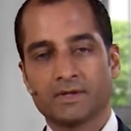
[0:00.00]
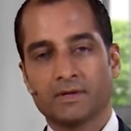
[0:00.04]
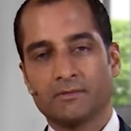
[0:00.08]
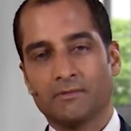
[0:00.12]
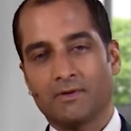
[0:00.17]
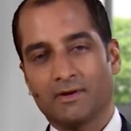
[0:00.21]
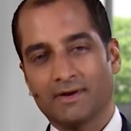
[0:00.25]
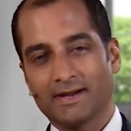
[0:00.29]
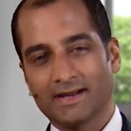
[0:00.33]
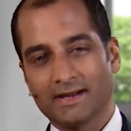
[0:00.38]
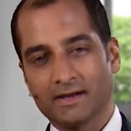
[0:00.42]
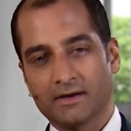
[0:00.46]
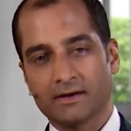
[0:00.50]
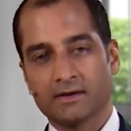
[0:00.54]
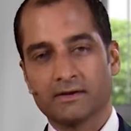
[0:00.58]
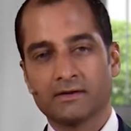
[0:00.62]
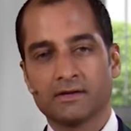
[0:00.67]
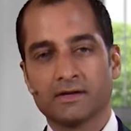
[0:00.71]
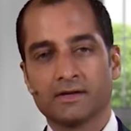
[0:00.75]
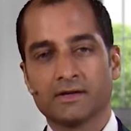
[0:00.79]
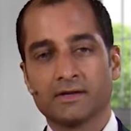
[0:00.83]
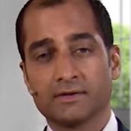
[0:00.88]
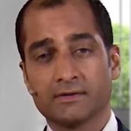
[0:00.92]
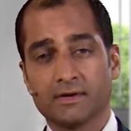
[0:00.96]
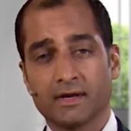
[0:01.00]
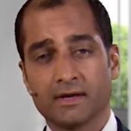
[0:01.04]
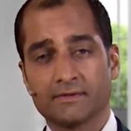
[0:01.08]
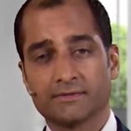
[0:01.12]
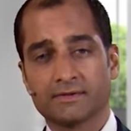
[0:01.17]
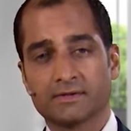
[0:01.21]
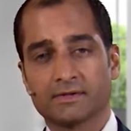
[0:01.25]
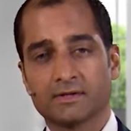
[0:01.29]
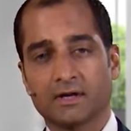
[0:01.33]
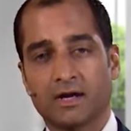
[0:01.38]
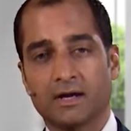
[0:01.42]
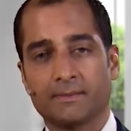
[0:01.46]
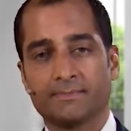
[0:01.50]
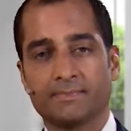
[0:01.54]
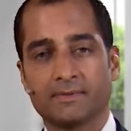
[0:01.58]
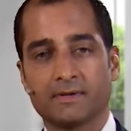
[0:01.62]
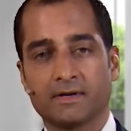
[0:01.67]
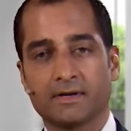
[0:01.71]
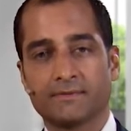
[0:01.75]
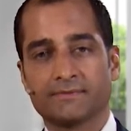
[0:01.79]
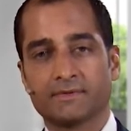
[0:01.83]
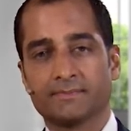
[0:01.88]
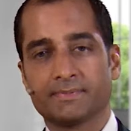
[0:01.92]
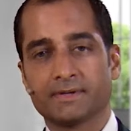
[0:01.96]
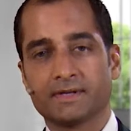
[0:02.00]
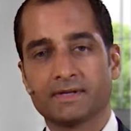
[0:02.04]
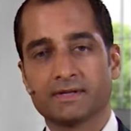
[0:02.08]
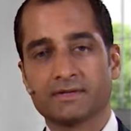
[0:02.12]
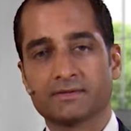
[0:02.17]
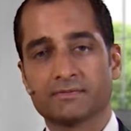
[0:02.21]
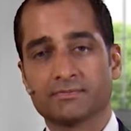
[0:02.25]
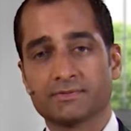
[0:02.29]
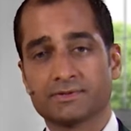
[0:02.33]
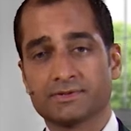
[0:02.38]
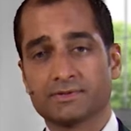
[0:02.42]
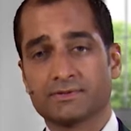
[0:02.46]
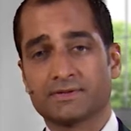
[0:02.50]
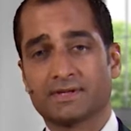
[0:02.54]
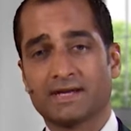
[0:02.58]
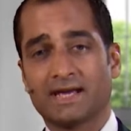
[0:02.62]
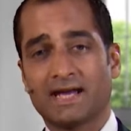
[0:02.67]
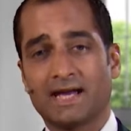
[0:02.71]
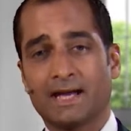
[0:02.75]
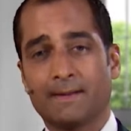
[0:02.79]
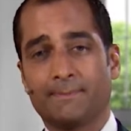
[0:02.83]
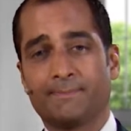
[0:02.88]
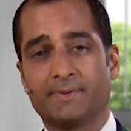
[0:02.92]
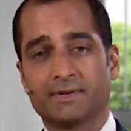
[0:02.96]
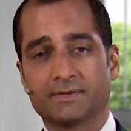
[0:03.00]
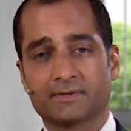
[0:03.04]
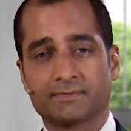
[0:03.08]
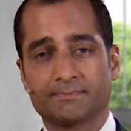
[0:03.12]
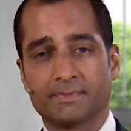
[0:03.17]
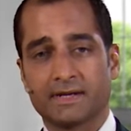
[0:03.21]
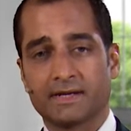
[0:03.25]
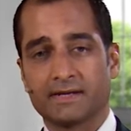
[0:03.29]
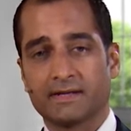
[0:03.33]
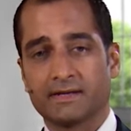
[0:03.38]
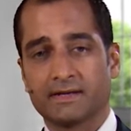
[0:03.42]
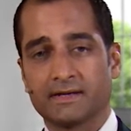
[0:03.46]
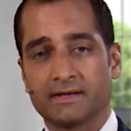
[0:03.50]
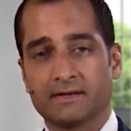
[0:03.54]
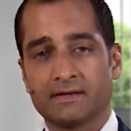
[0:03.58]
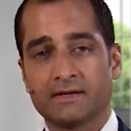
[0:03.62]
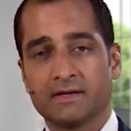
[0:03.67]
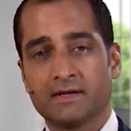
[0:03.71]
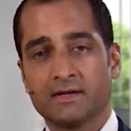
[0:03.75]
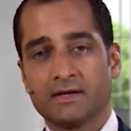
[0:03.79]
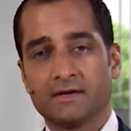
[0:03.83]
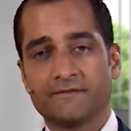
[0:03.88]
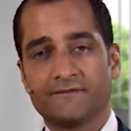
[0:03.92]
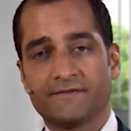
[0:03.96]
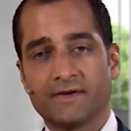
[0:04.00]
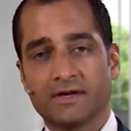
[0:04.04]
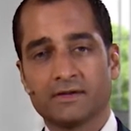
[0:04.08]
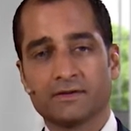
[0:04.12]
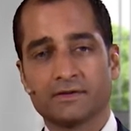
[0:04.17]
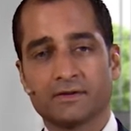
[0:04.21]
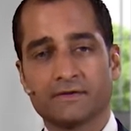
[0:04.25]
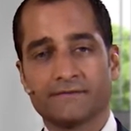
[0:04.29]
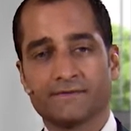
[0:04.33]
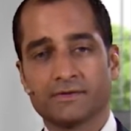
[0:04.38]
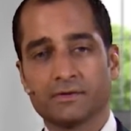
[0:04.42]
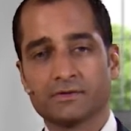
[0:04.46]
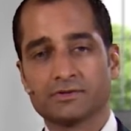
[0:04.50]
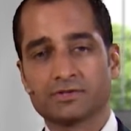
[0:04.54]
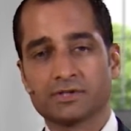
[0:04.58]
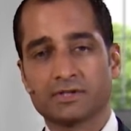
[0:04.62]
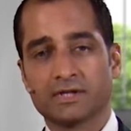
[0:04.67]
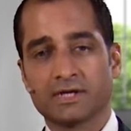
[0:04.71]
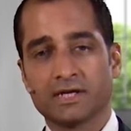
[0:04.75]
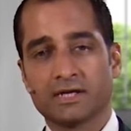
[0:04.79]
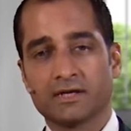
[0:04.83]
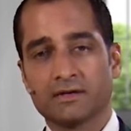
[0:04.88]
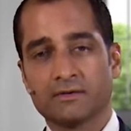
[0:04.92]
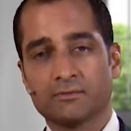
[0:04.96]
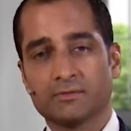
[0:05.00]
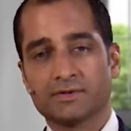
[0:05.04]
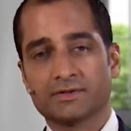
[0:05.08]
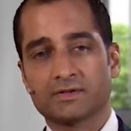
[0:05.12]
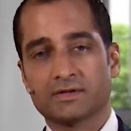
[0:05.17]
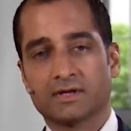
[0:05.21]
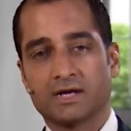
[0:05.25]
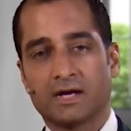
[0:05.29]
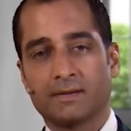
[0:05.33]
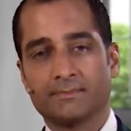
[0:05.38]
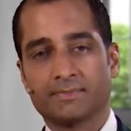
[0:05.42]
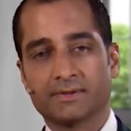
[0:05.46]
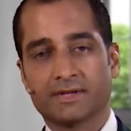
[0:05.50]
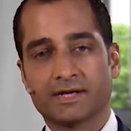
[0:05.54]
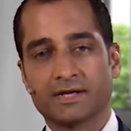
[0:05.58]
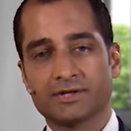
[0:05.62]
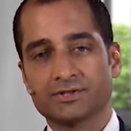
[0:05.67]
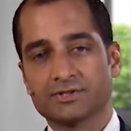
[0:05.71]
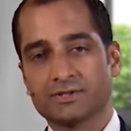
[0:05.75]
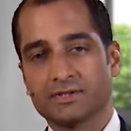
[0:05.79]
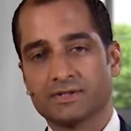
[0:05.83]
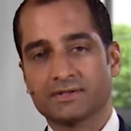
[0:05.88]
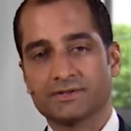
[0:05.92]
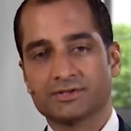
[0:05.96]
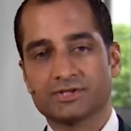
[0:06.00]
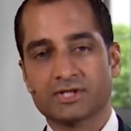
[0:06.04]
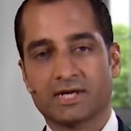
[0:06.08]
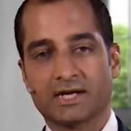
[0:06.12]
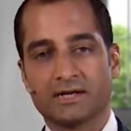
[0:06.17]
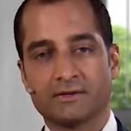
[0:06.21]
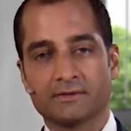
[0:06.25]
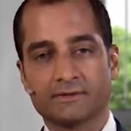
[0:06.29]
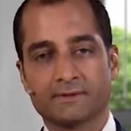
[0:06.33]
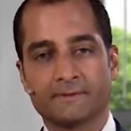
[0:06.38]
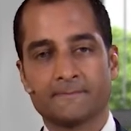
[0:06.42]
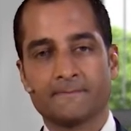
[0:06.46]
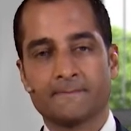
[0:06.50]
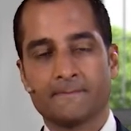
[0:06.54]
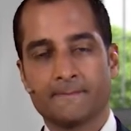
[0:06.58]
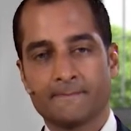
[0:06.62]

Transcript: Well, here you have the top of the penis, which is the epispadia. Failure to fusion here, what's your complication in the child?